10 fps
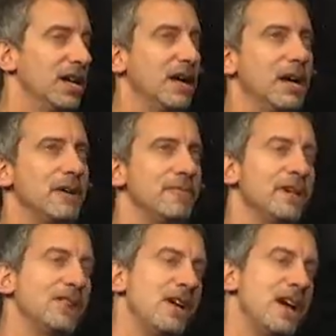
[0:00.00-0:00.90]
A
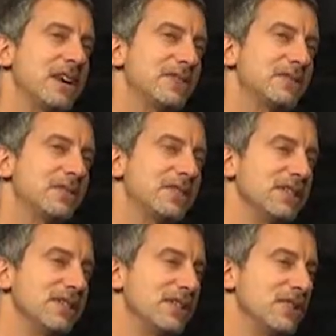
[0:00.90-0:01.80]
lot of,
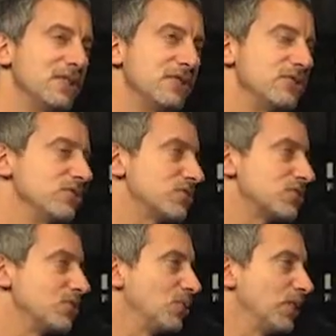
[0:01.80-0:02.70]
the new
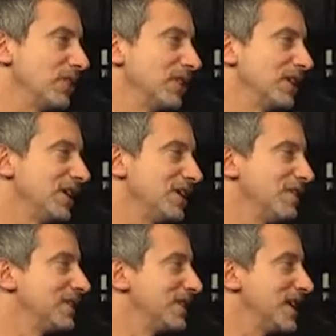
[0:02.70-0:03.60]
store, I
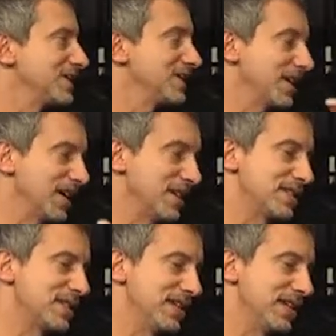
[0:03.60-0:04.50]
mean, the nice thing I
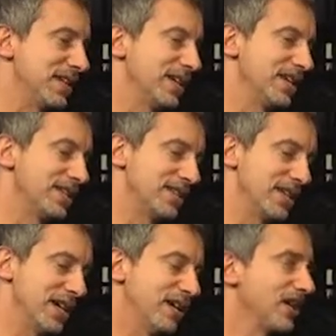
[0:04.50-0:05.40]
see is
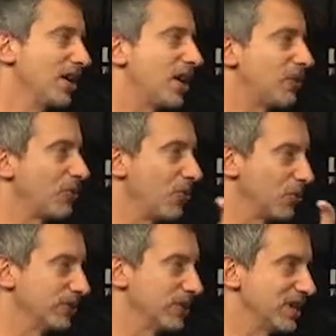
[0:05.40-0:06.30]
that our
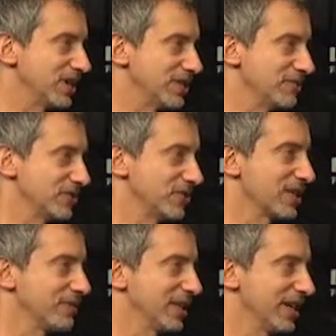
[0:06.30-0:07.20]
older customers are
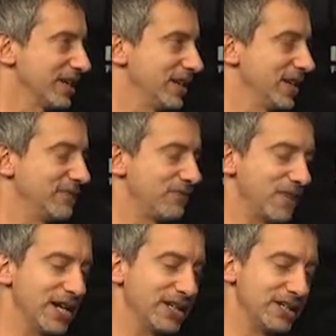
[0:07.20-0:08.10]
coming in, and
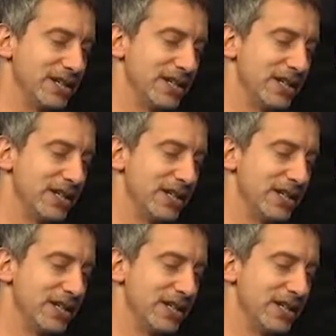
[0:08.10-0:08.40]
frankly,